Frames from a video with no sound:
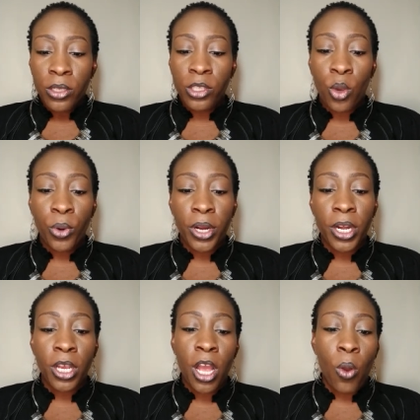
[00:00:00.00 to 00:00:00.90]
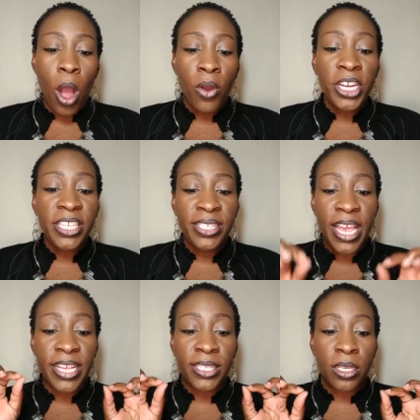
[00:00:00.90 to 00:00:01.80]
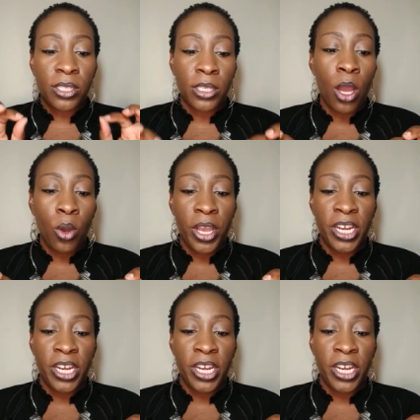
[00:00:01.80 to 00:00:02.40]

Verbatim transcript: So we're going to go on. It says, so,